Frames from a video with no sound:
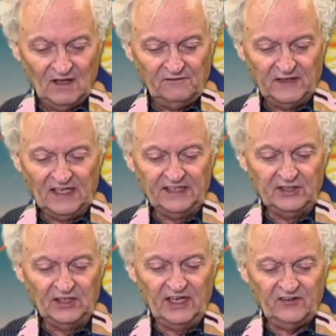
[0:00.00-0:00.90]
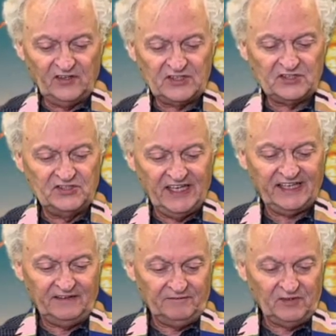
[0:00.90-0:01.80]
Feeling good is such a
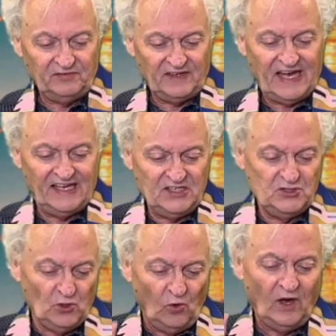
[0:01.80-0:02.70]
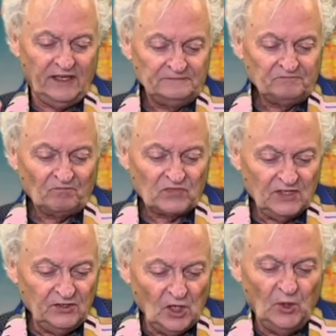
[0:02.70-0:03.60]
ticket to finding joy,
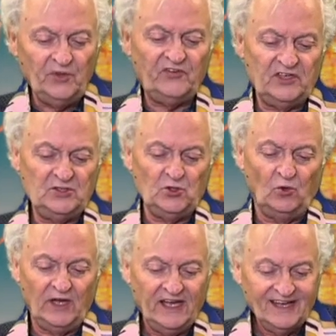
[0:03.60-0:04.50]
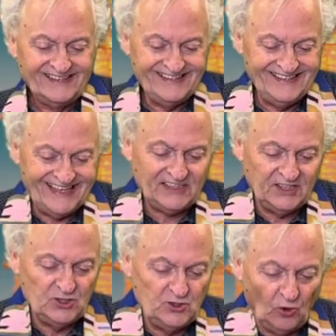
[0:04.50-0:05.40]
noticing joy,
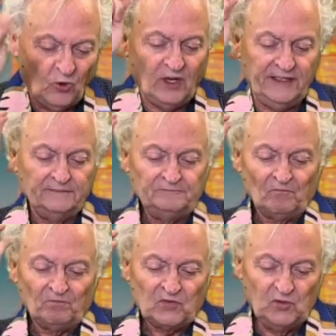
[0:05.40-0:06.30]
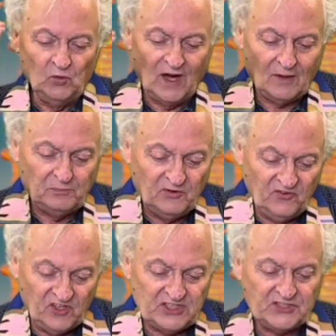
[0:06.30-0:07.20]
connecting joy to our
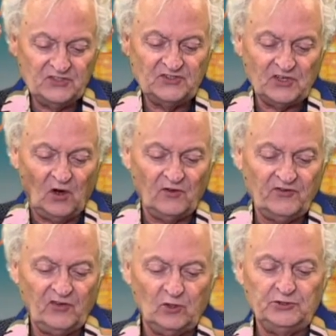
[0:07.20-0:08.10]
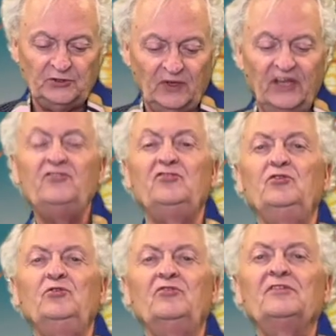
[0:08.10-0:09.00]
positions on social
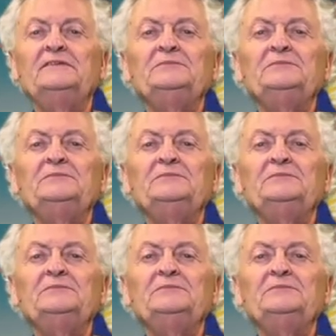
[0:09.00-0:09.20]
issues